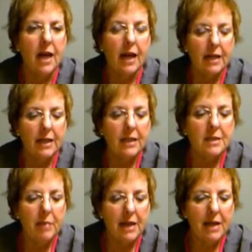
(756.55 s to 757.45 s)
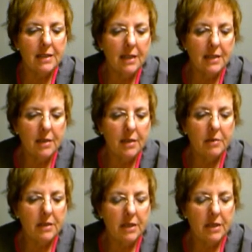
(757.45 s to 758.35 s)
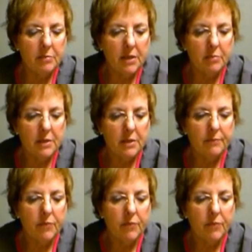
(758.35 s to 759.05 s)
and it is masking some of the symptoms.